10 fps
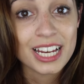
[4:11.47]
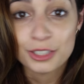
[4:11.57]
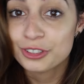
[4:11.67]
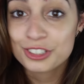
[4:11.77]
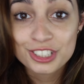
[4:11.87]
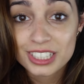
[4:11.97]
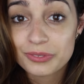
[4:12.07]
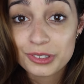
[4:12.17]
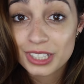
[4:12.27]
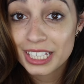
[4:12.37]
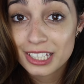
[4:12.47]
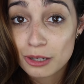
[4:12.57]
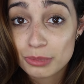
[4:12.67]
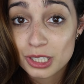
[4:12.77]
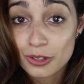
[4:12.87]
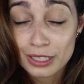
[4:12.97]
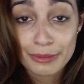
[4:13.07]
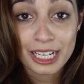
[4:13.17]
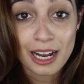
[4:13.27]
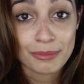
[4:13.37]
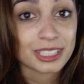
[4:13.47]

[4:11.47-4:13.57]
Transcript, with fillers: you can just leave your link down below in my comment